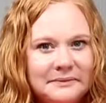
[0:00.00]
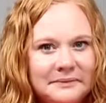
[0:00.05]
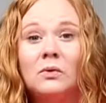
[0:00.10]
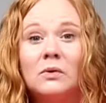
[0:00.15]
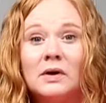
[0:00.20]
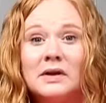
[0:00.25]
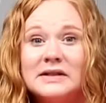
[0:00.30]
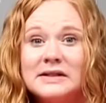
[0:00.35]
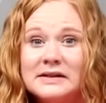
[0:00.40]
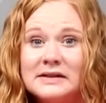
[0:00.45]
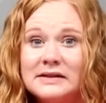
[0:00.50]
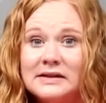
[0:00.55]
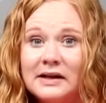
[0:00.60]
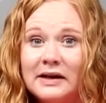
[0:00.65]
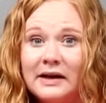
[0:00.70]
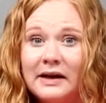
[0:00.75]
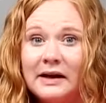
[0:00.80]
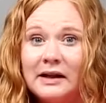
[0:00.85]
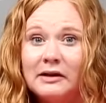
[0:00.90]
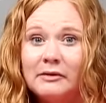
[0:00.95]
Once it's
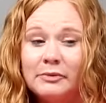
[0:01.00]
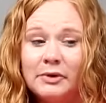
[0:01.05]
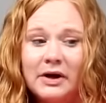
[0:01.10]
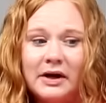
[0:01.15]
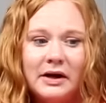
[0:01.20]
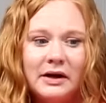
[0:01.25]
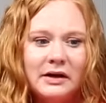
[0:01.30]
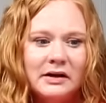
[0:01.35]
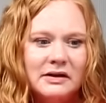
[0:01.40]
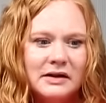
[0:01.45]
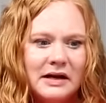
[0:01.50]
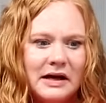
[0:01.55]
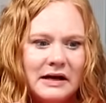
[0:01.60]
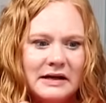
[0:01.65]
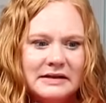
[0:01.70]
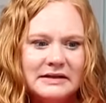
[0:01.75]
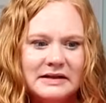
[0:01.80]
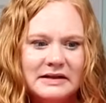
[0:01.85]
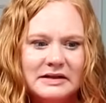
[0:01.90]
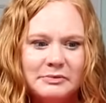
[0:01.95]
done calibrating, it
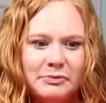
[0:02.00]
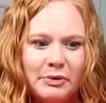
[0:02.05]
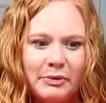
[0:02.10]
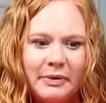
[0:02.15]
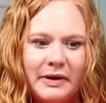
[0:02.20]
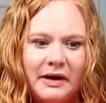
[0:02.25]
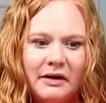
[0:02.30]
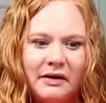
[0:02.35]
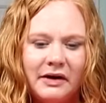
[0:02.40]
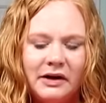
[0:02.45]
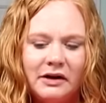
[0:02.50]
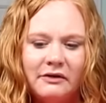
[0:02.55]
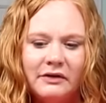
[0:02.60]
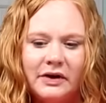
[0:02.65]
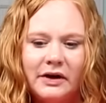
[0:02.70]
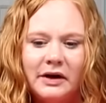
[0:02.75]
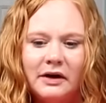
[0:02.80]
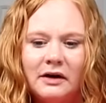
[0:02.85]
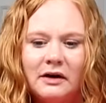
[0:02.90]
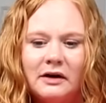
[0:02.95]
kind of says preparing
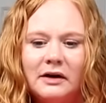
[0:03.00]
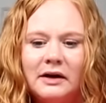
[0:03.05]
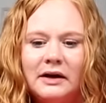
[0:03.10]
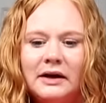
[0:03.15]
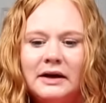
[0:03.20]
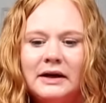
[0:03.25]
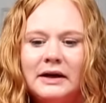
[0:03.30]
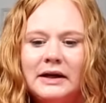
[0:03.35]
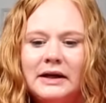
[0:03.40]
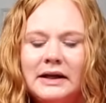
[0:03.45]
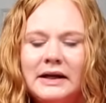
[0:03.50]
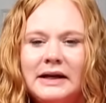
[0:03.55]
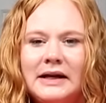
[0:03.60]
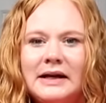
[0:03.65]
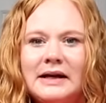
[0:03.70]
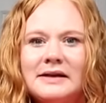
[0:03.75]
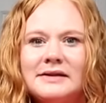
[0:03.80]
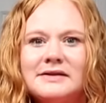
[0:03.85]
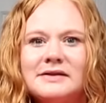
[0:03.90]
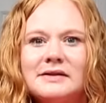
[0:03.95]
over here,
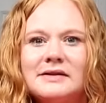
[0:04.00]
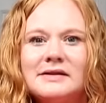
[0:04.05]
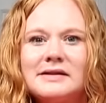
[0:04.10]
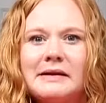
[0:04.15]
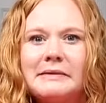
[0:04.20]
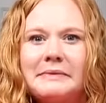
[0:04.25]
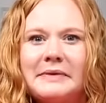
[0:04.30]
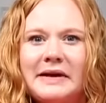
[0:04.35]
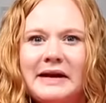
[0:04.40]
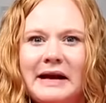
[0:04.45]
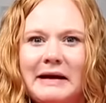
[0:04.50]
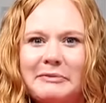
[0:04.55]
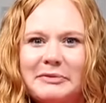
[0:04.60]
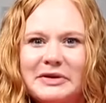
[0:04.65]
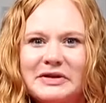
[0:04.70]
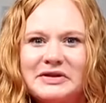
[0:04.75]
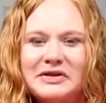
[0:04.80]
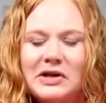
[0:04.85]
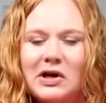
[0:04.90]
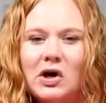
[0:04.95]
and something
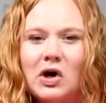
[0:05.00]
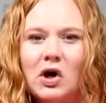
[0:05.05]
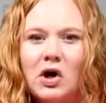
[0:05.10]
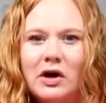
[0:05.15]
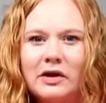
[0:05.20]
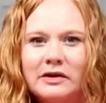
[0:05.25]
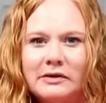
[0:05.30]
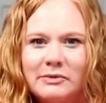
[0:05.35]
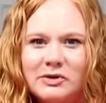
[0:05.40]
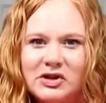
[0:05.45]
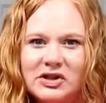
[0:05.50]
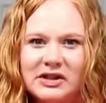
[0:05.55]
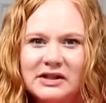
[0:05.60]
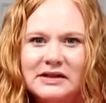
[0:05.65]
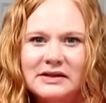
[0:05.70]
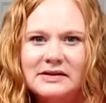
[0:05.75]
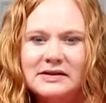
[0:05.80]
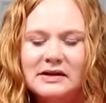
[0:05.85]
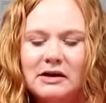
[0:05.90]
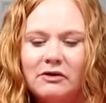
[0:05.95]
happens on the
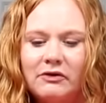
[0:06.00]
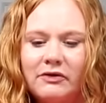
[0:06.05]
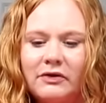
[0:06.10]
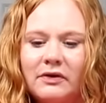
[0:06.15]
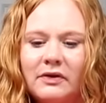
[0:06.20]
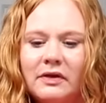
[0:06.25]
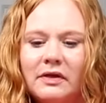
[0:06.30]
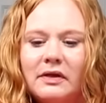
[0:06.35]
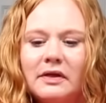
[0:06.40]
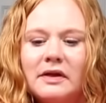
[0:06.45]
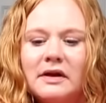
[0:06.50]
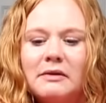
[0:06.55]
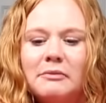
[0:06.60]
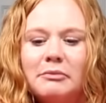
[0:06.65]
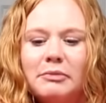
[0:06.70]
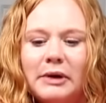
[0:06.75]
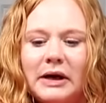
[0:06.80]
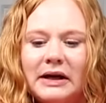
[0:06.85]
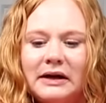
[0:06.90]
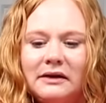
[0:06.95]
machine itself. The
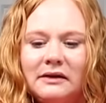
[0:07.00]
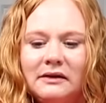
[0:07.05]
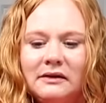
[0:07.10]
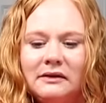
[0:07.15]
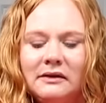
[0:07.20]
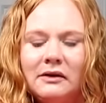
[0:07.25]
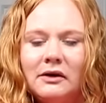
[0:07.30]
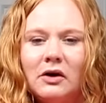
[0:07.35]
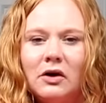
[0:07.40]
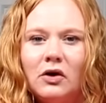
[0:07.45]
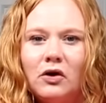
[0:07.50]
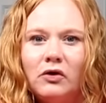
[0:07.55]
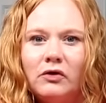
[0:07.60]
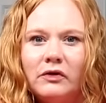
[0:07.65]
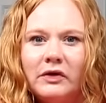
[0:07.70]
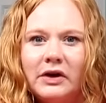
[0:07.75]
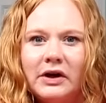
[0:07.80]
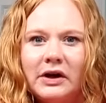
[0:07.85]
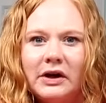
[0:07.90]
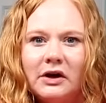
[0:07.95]
button
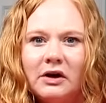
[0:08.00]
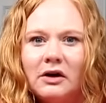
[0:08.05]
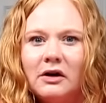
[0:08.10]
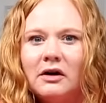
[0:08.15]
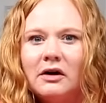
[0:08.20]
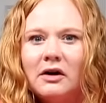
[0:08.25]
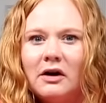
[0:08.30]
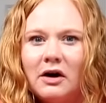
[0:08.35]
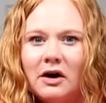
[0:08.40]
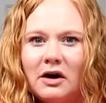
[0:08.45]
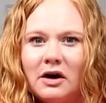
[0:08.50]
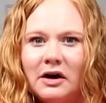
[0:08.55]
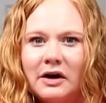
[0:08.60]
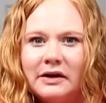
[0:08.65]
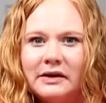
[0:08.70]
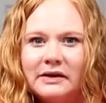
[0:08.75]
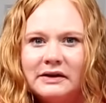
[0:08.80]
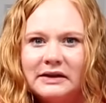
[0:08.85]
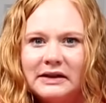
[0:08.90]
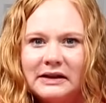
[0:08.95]
over here
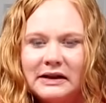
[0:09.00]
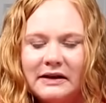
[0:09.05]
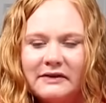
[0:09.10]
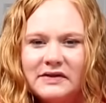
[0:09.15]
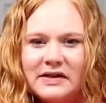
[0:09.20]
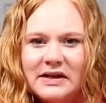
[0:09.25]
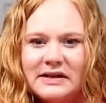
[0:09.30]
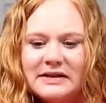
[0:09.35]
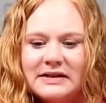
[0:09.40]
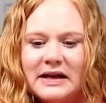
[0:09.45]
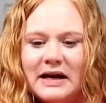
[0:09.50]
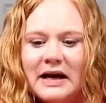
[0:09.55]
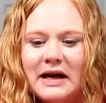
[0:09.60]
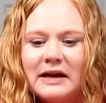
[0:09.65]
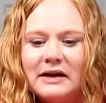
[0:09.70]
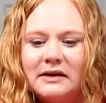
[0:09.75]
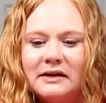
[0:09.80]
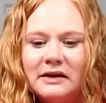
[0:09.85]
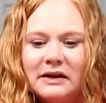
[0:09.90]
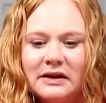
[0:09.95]
on the left-hand
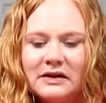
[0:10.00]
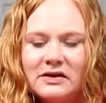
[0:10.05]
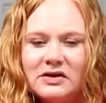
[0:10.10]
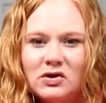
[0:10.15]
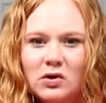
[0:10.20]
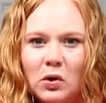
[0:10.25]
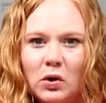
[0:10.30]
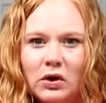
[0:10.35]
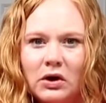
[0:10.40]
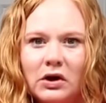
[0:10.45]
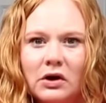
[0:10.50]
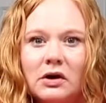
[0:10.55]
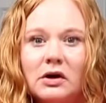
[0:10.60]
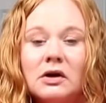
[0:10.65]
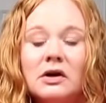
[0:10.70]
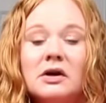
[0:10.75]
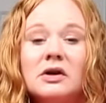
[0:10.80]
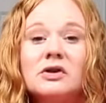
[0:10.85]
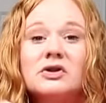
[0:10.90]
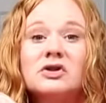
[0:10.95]
side in this corner
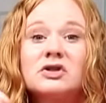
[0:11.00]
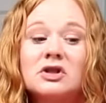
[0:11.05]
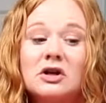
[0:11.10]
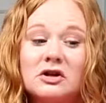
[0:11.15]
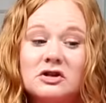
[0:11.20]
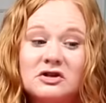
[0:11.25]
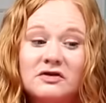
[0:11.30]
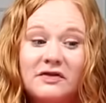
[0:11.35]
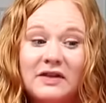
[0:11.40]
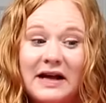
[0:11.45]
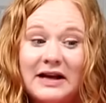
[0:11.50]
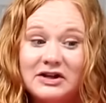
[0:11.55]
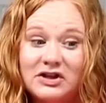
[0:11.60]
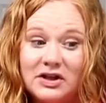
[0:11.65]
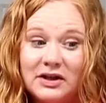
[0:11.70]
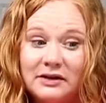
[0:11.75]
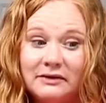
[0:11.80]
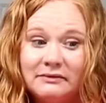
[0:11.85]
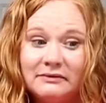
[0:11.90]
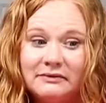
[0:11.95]
starts
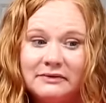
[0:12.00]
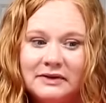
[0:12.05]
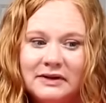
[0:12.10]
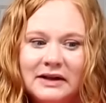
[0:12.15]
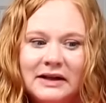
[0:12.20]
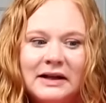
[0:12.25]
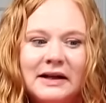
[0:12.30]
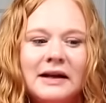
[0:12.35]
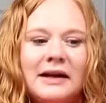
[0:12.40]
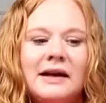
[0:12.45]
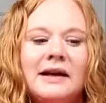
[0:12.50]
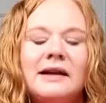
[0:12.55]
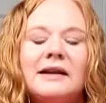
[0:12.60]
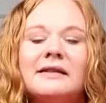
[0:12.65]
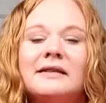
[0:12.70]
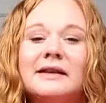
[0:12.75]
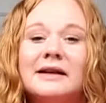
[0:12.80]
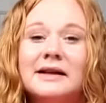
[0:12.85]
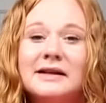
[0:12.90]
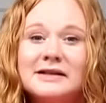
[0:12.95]
flashing.
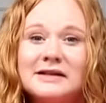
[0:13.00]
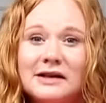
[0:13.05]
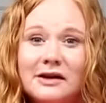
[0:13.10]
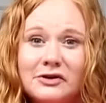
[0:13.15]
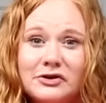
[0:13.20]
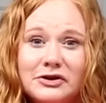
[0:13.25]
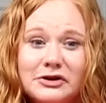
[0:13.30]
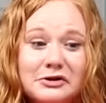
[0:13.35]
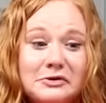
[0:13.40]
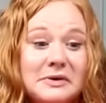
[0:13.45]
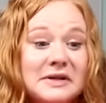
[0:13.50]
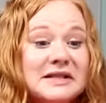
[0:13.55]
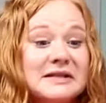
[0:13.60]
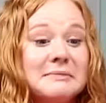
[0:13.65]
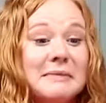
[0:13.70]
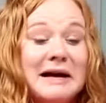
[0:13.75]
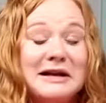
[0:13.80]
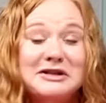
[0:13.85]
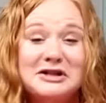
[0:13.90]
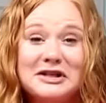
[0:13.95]
Then it tells you
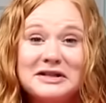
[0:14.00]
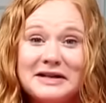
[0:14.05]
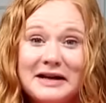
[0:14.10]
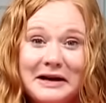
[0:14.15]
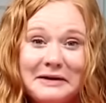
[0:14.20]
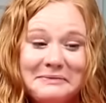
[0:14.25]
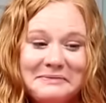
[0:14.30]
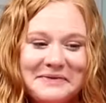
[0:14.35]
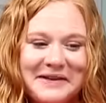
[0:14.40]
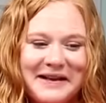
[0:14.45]
it's magic time